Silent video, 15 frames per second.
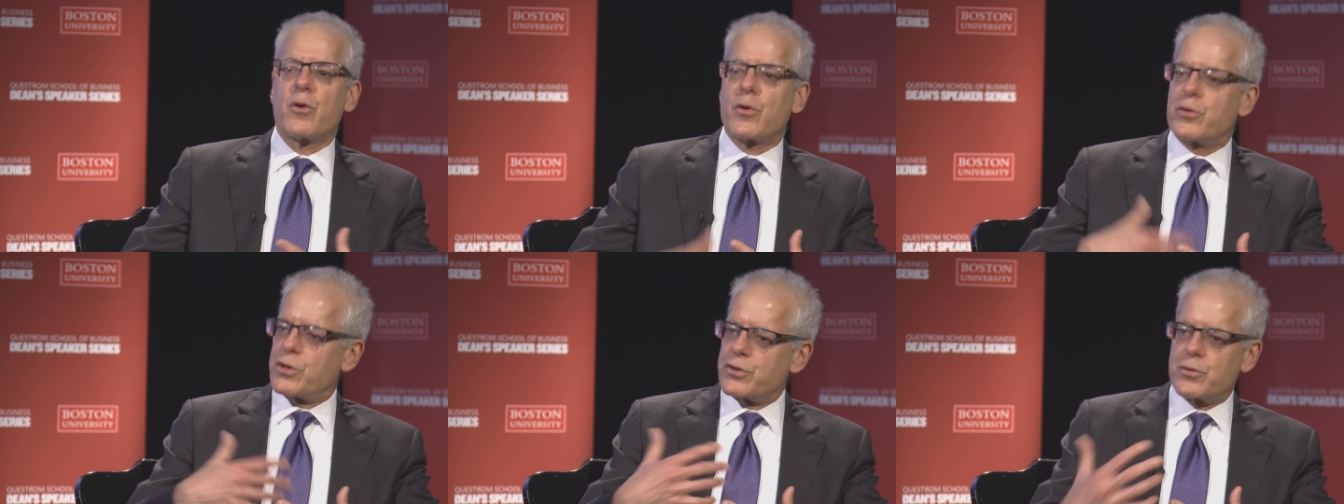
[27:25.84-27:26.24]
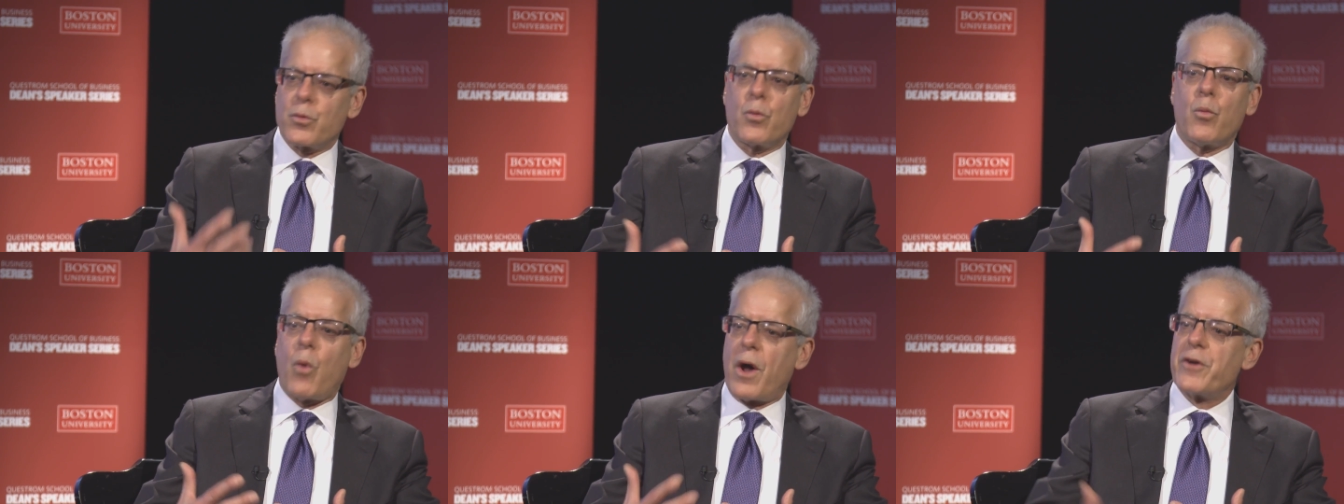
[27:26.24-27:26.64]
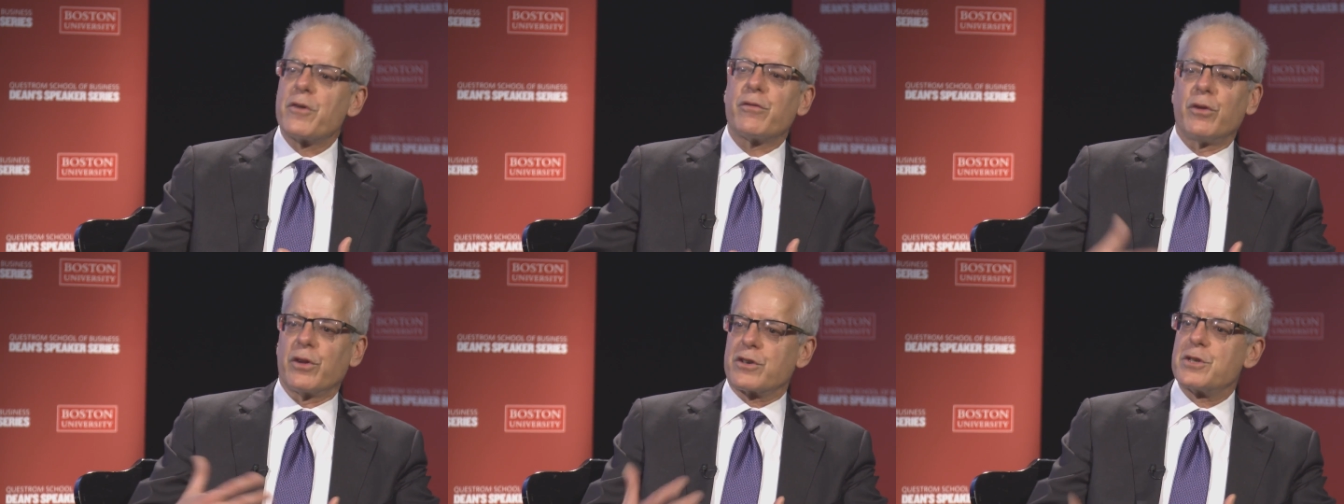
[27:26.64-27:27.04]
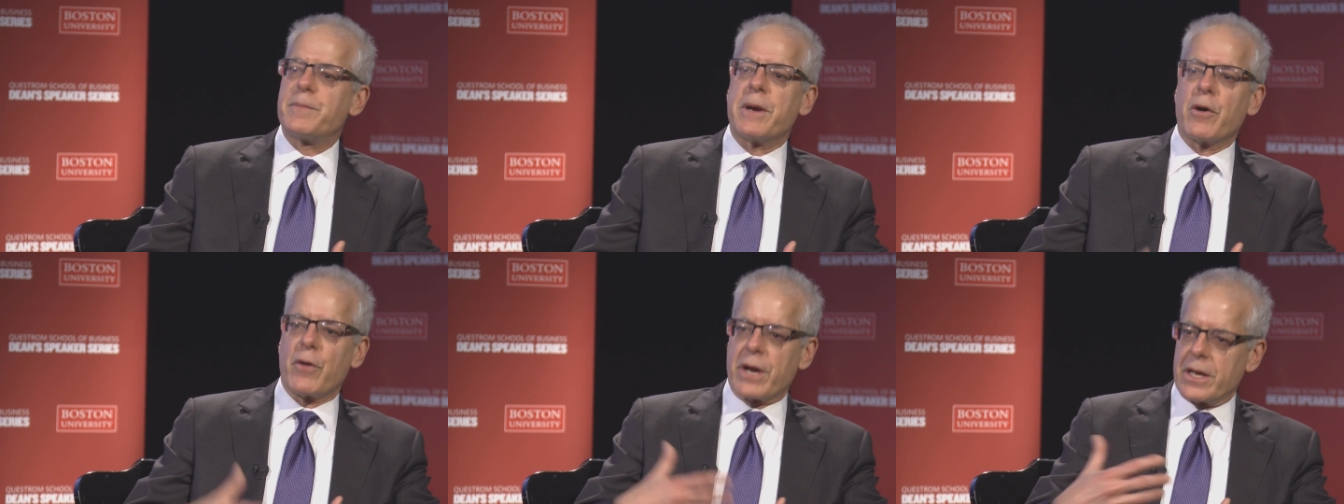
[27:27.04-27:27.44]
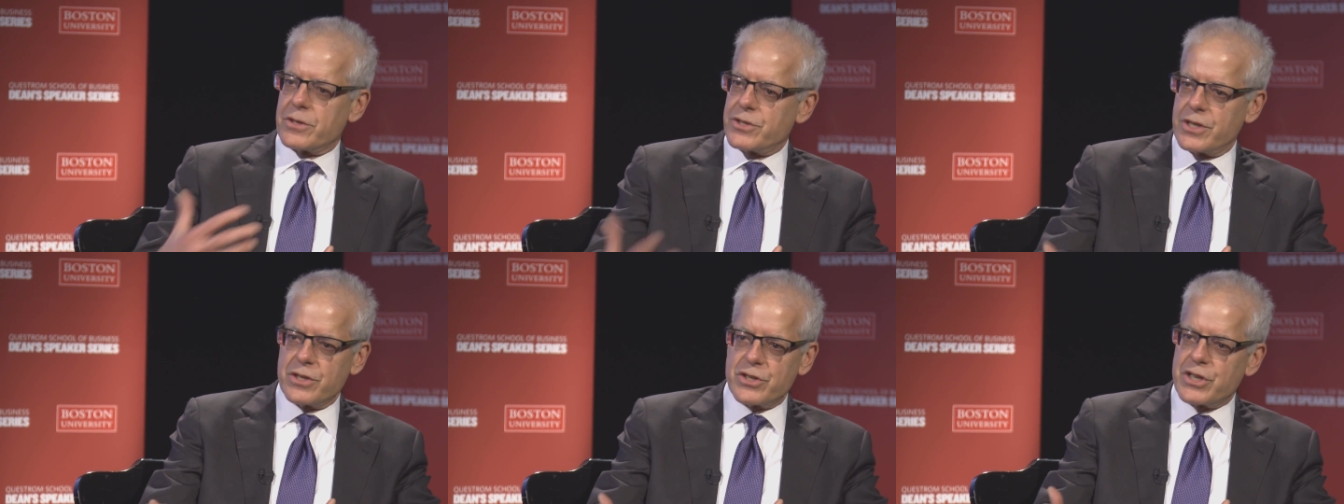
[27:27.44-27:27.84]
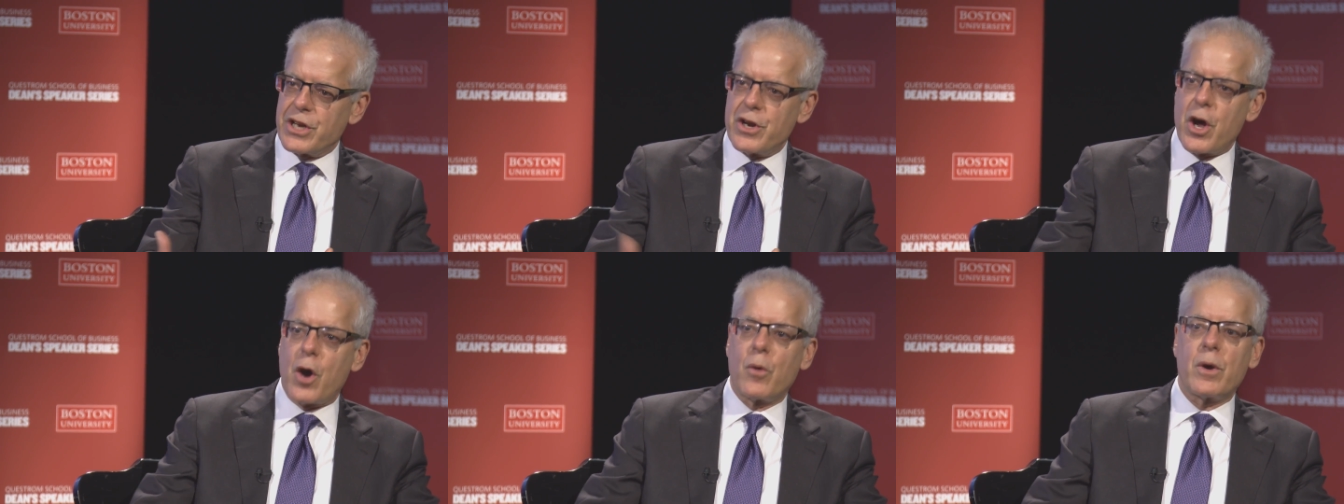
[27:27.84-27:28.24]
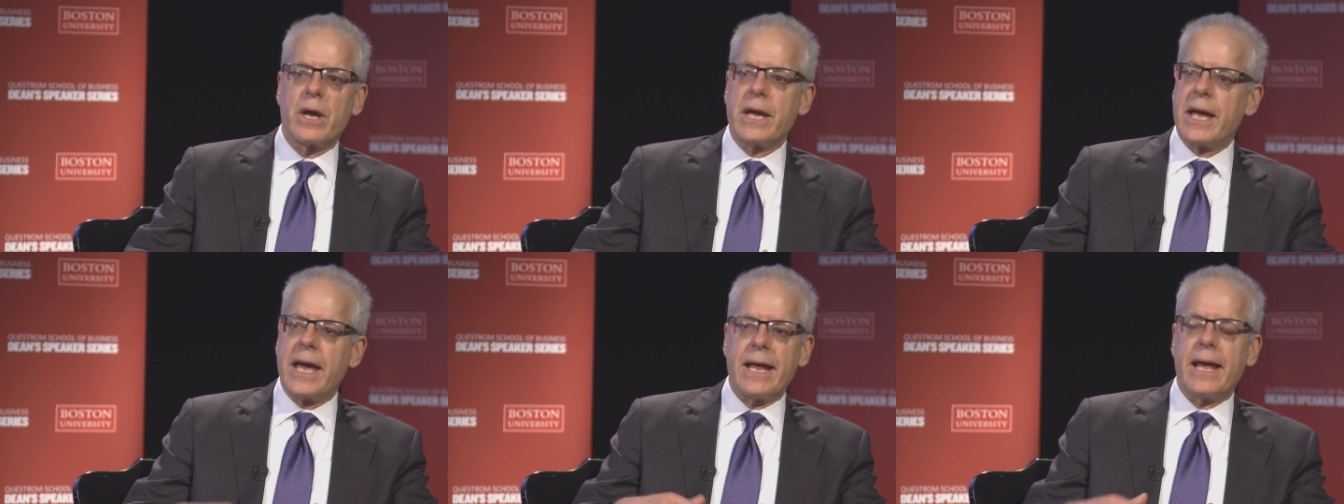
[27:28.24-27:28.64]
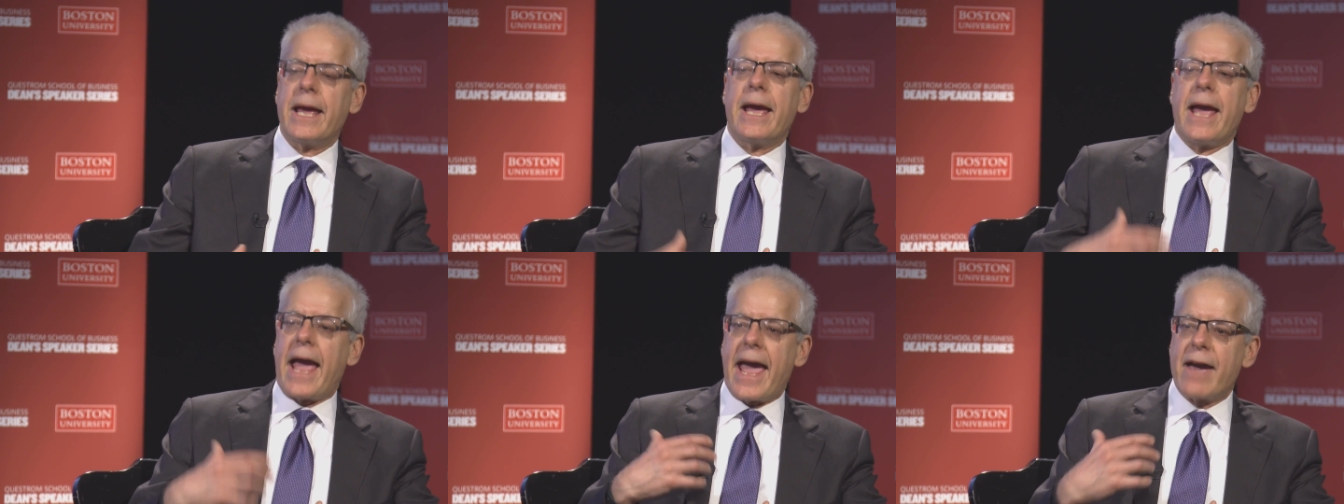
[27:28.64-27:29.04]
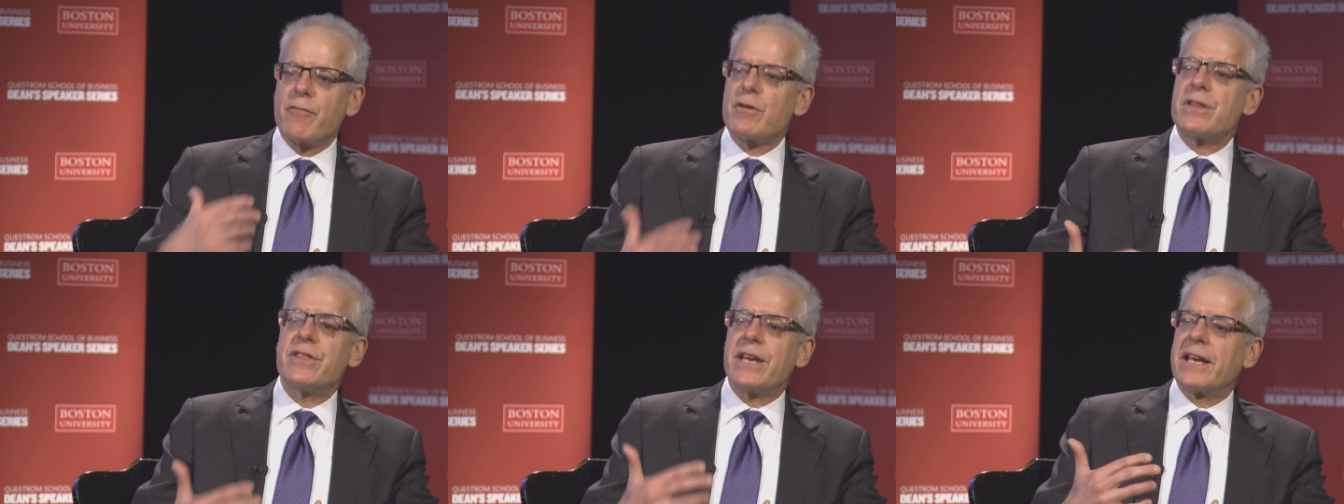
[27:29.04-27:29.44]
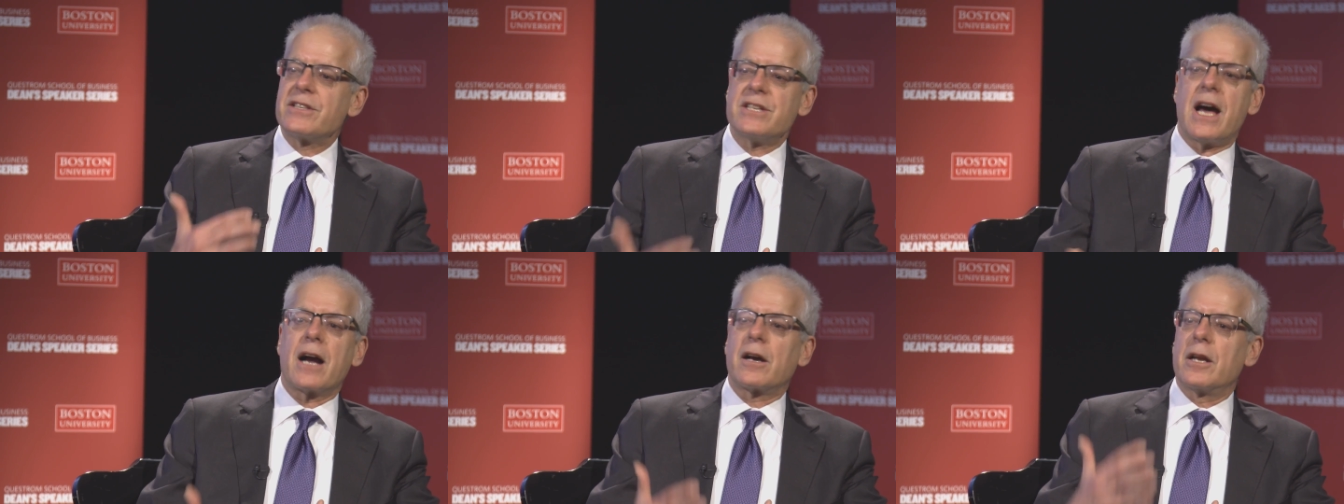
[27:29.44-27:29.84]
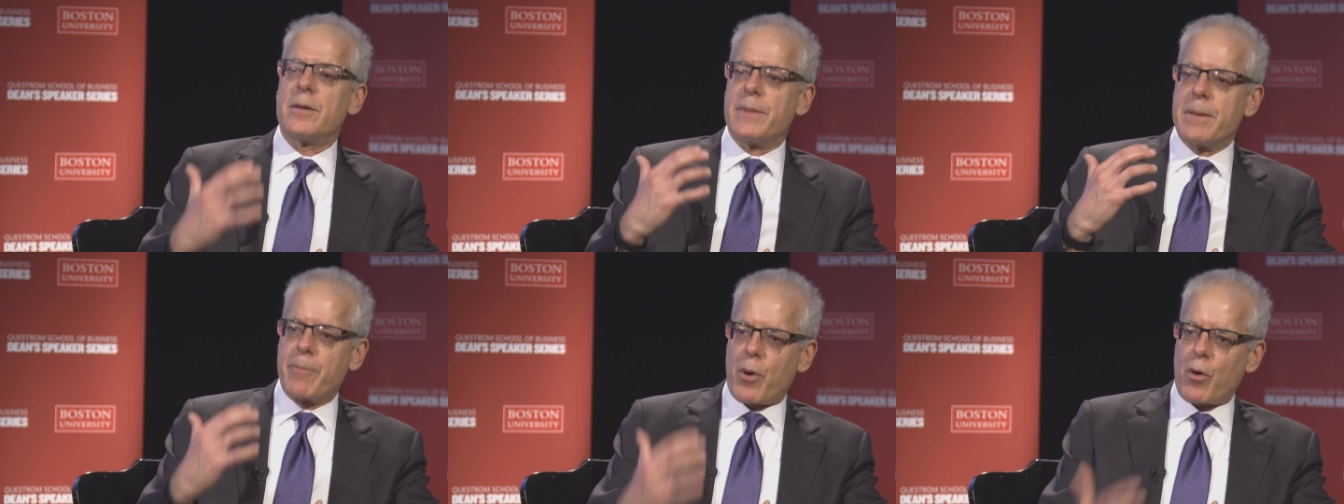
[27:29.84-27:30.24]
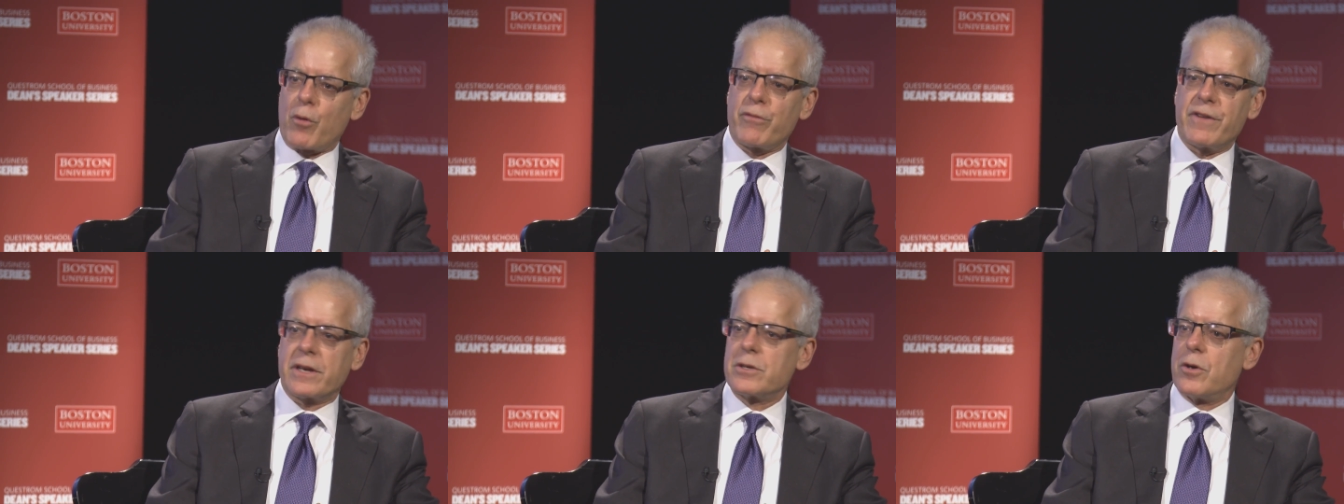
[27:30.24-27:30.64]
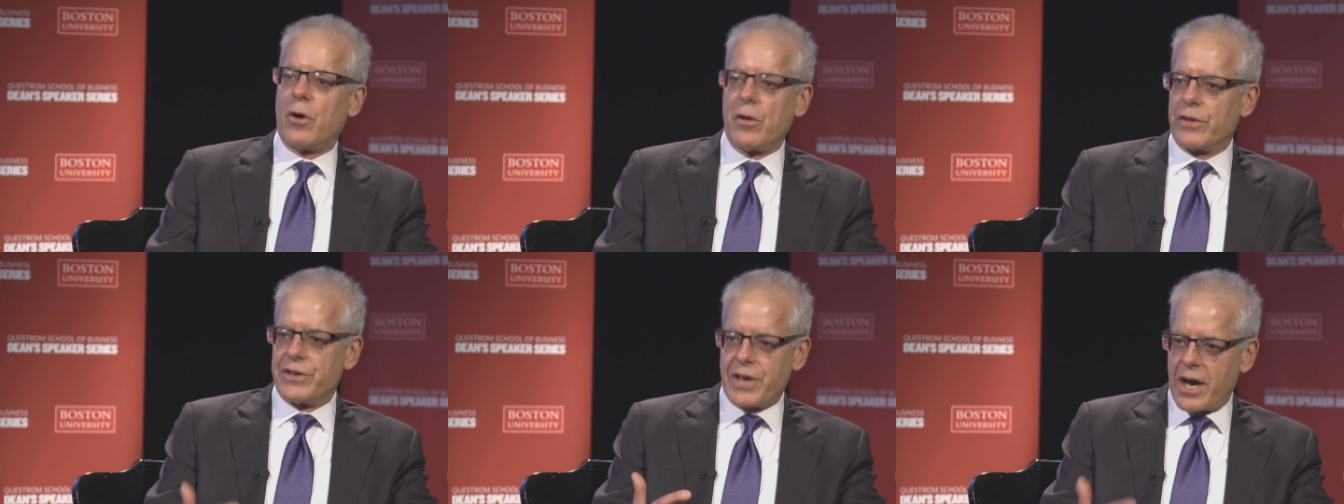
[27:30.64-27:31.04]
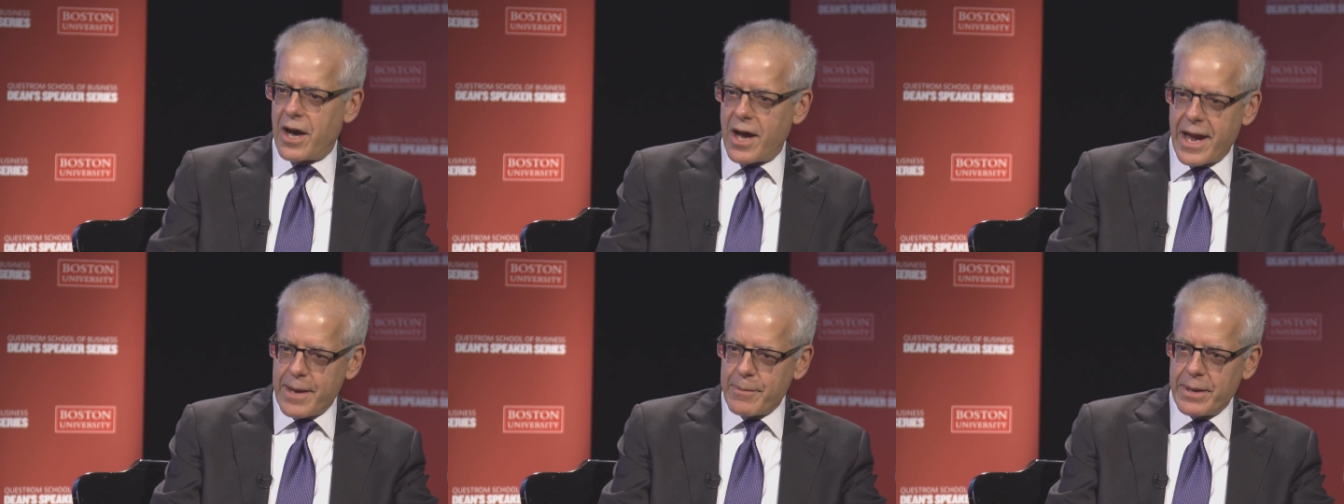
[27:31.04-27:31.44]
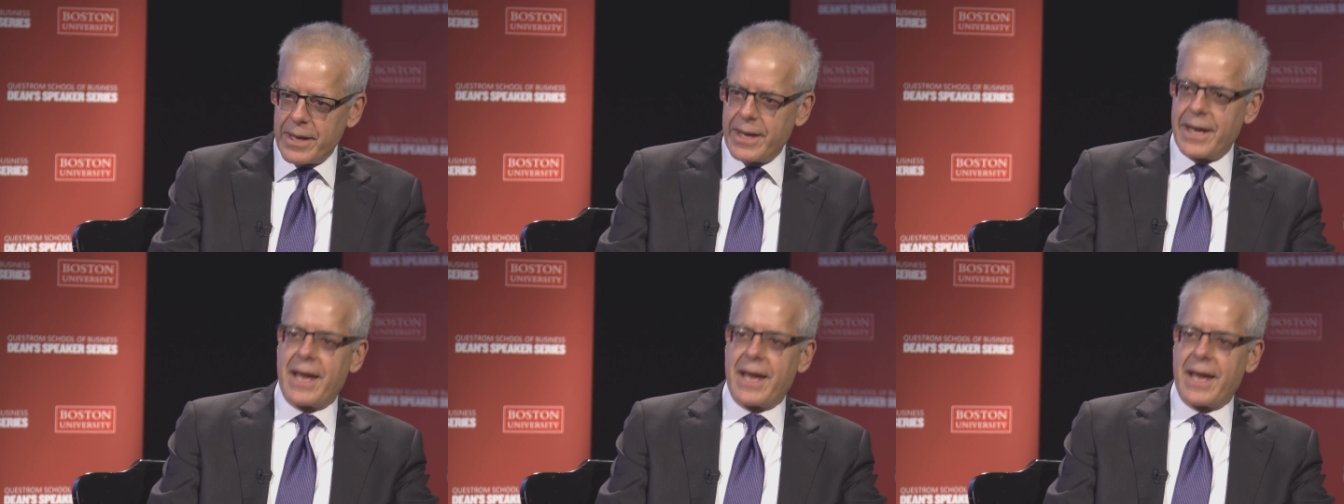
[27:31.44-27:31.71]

just wonderful experiences. You know, it, everything is not going to be perfect all the time.